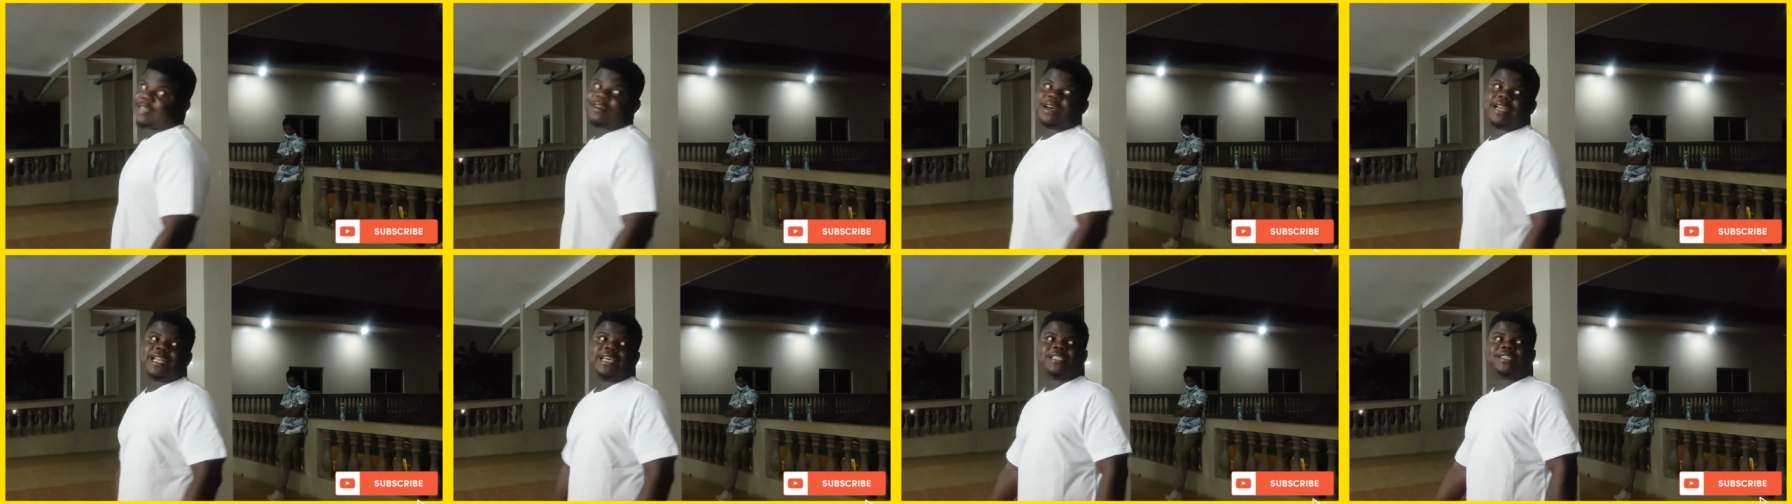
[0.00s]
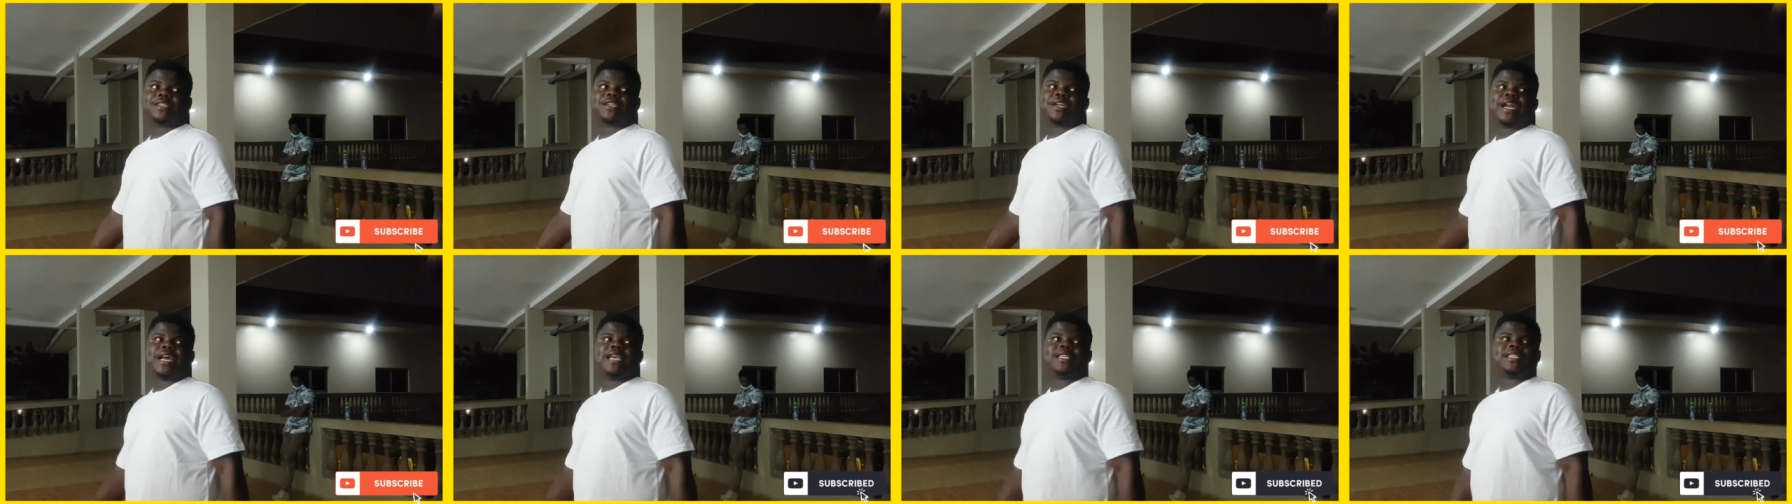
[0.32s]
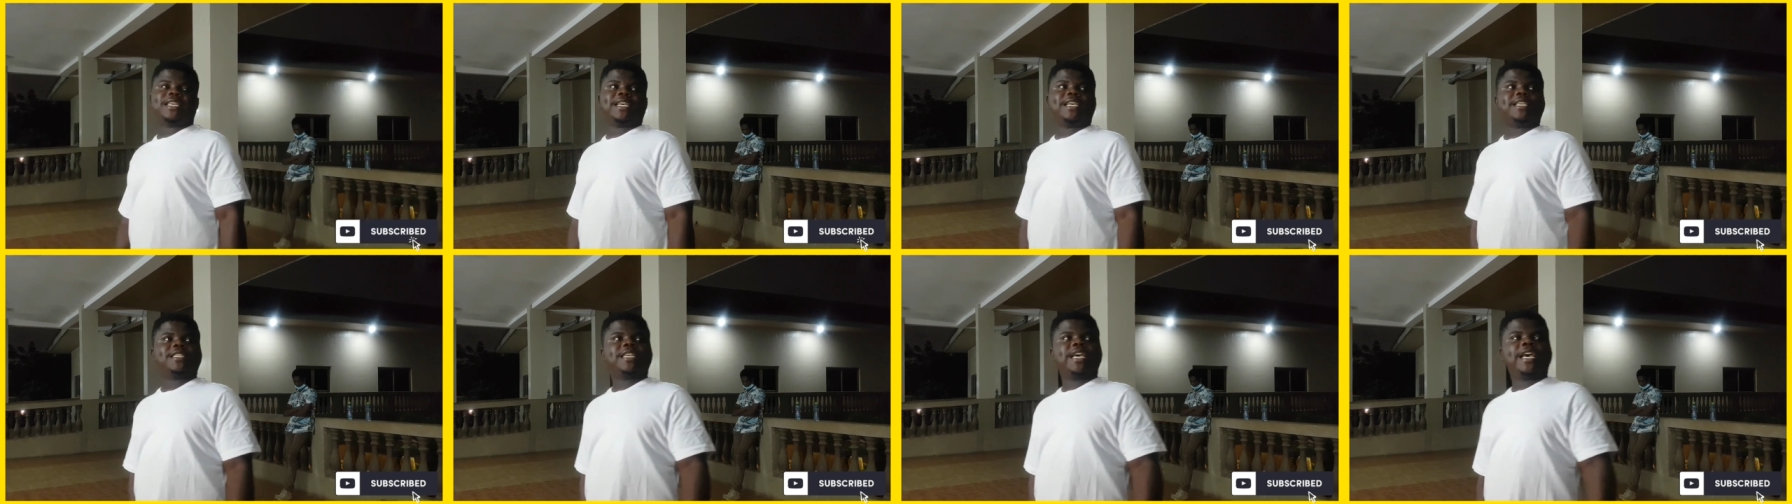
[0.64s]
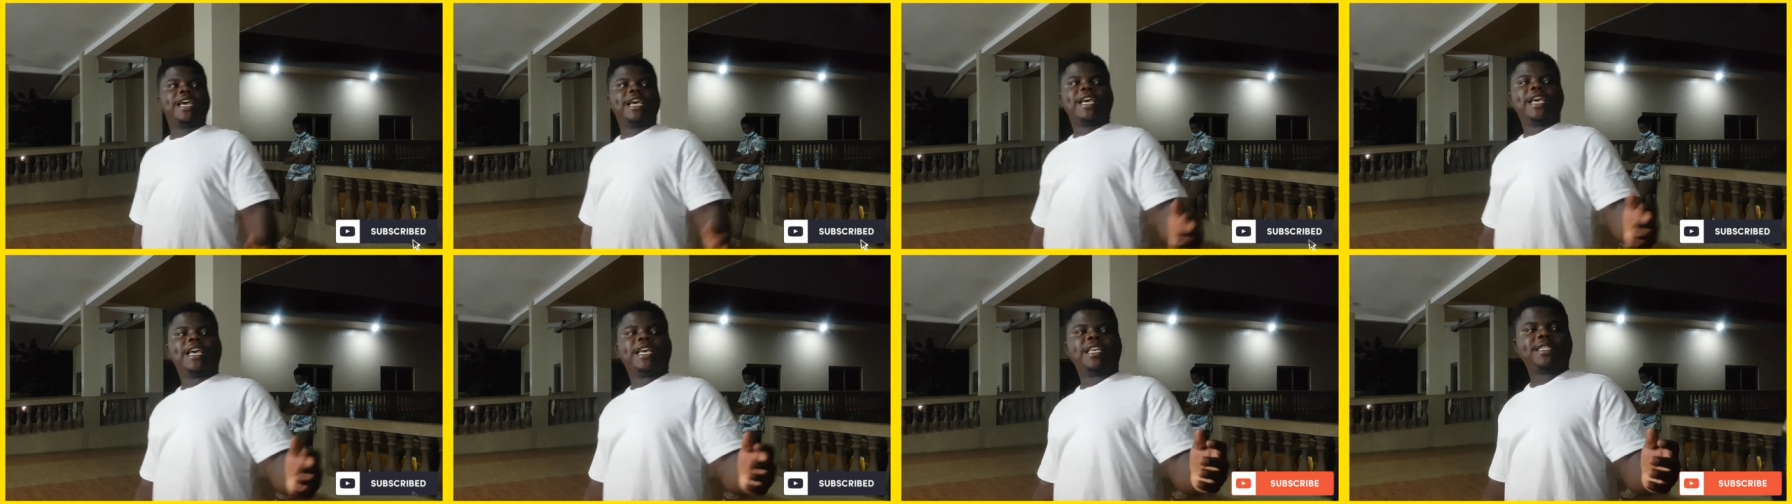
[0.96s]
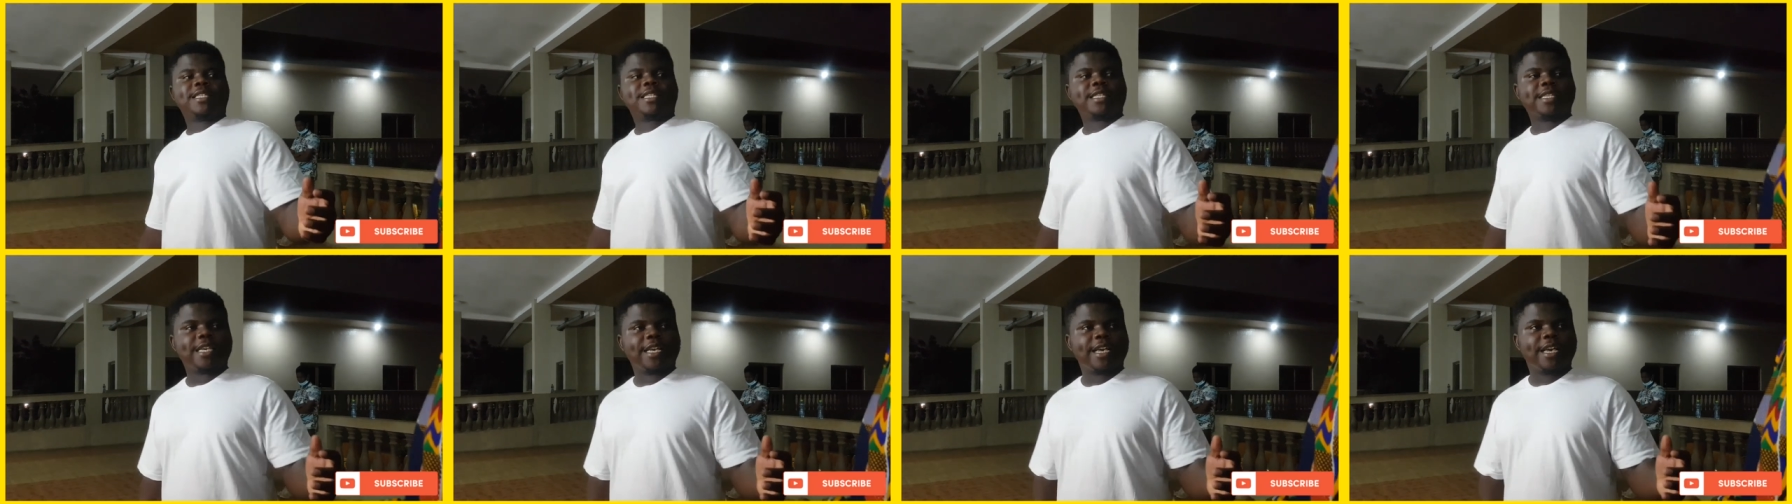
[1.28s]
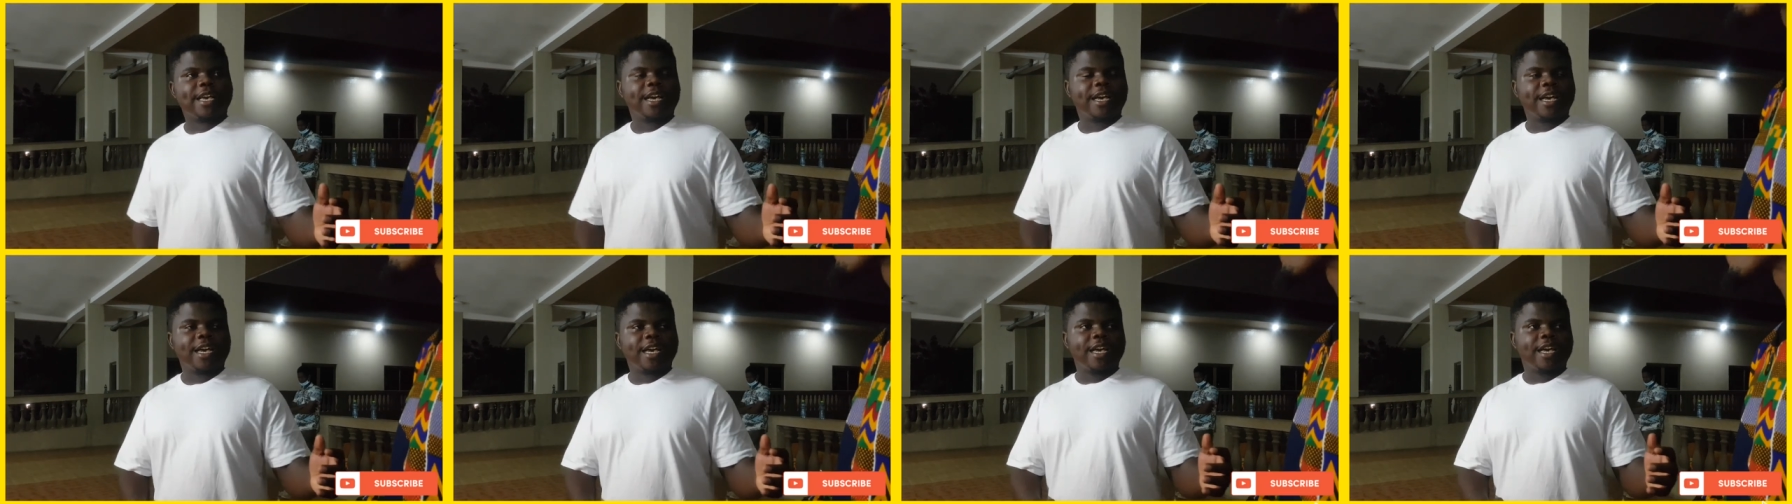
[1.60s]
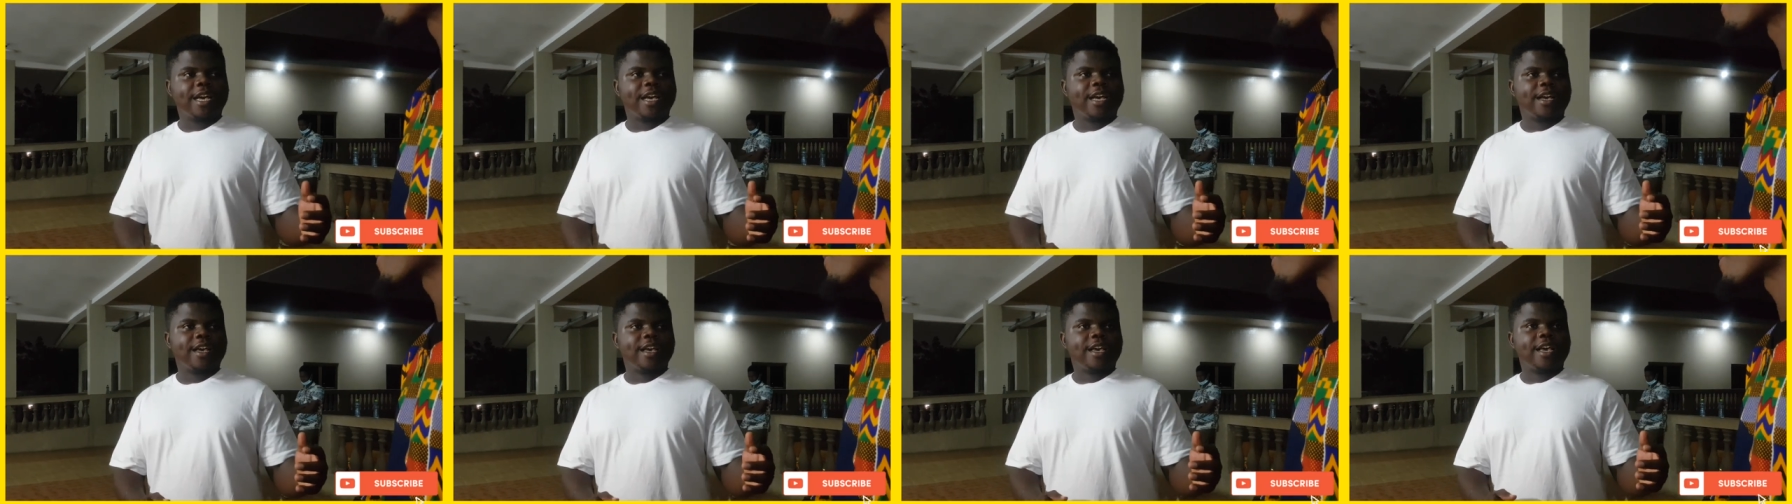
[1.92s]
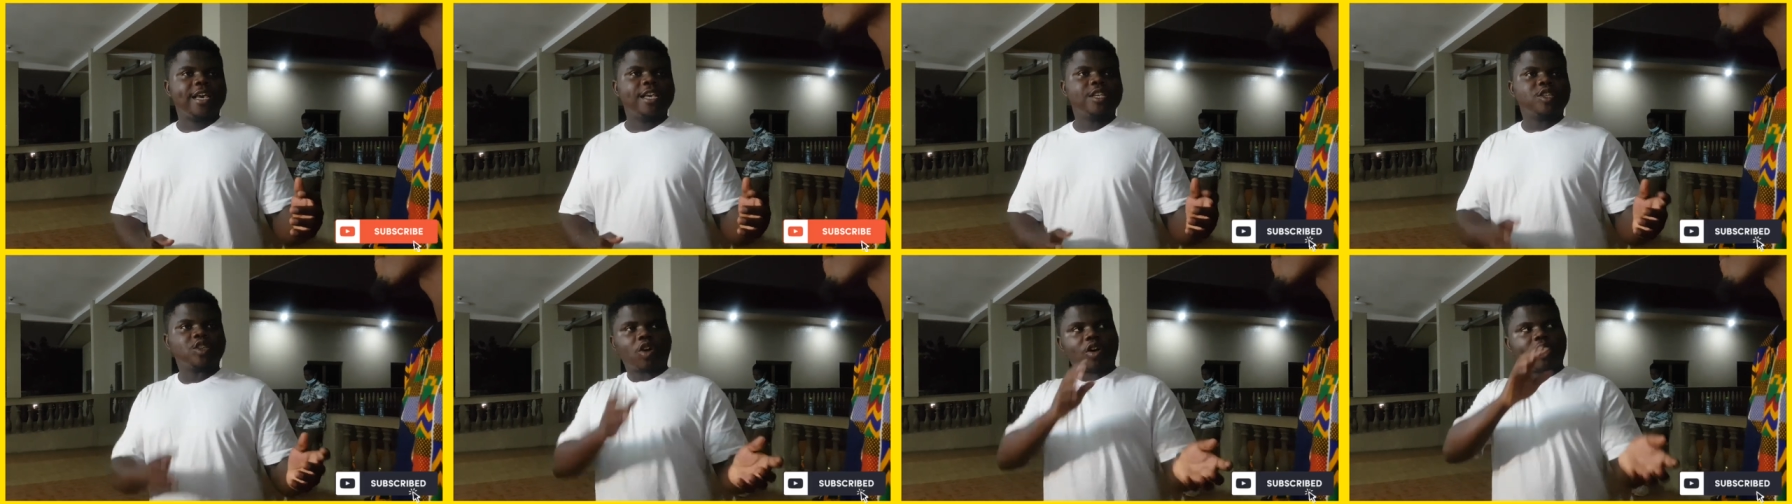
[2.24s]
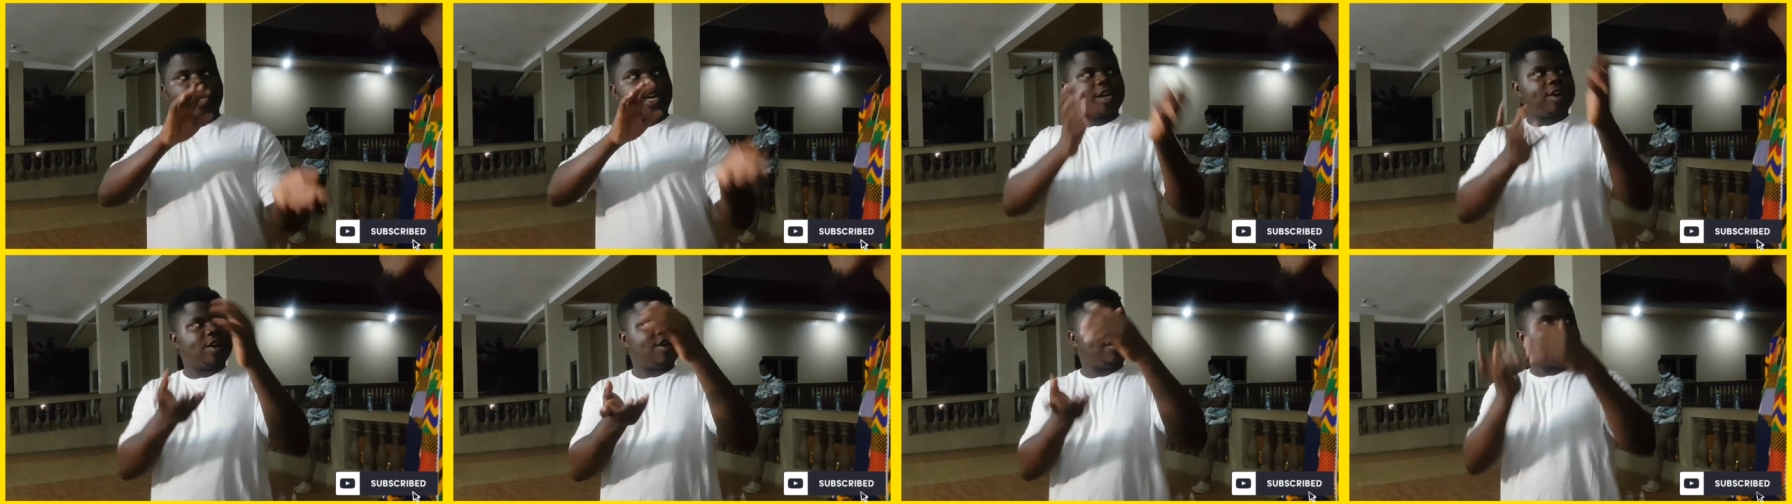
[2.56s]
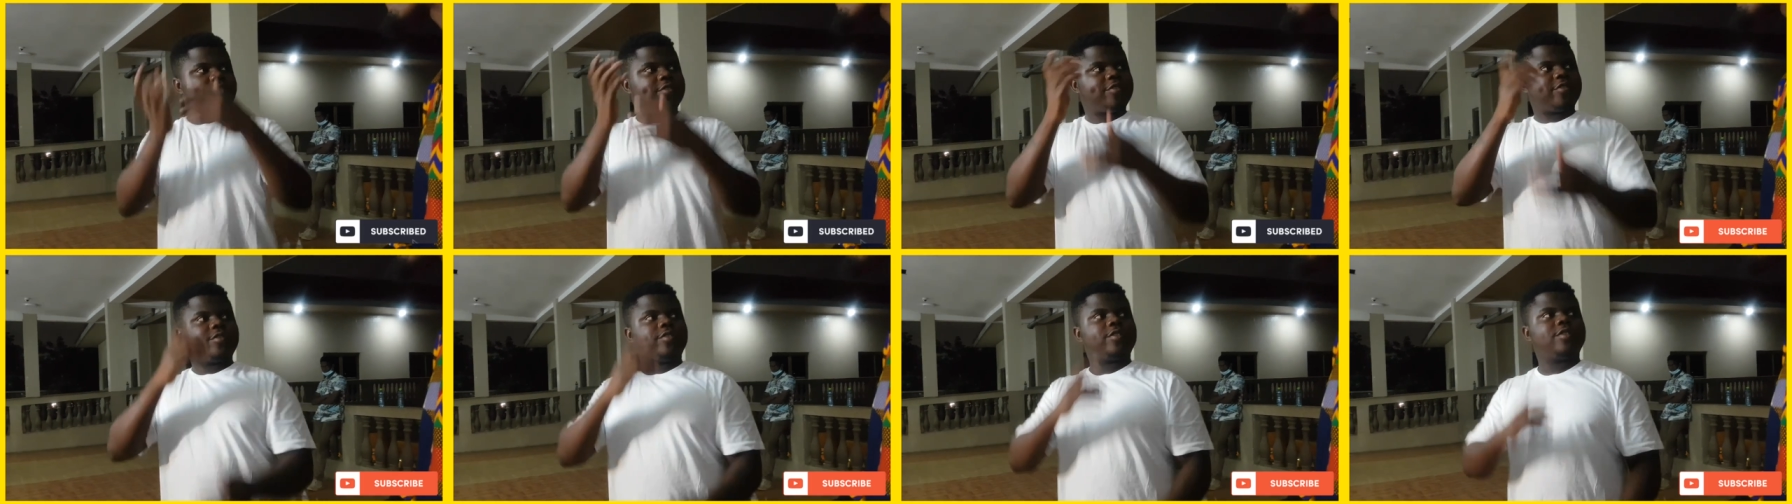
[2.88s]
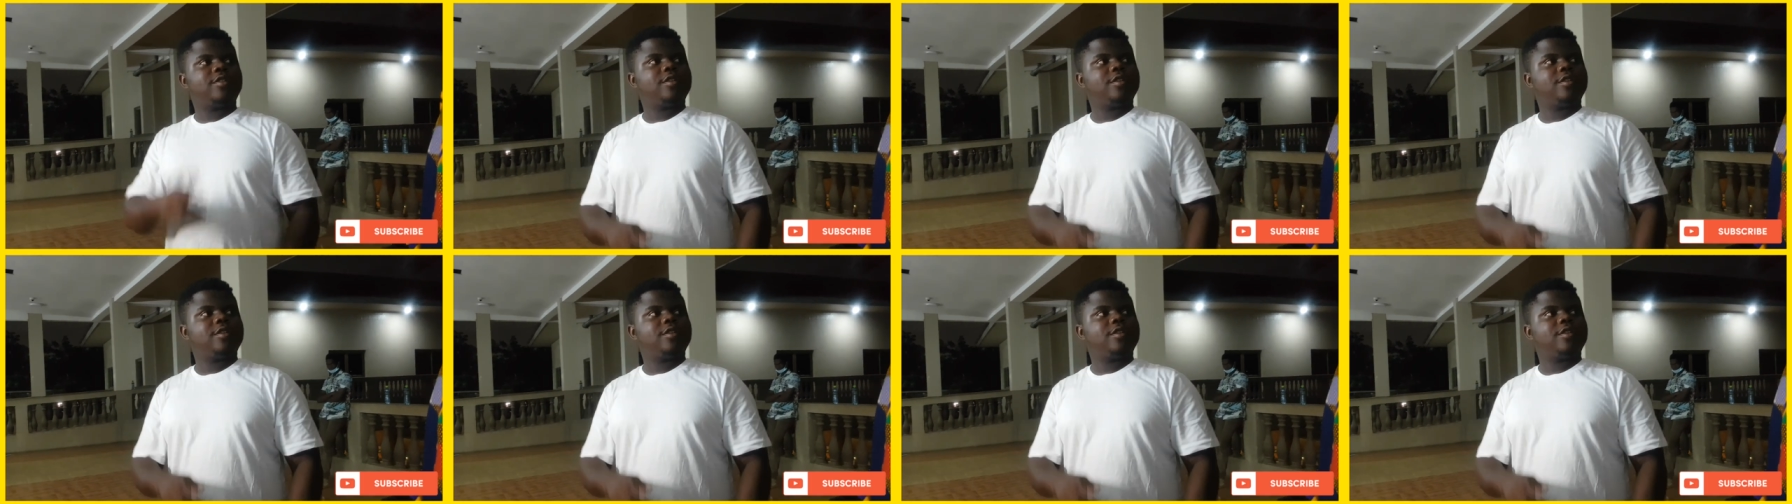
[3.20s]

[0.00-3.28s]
Wale is crazy, he's, he's on and off.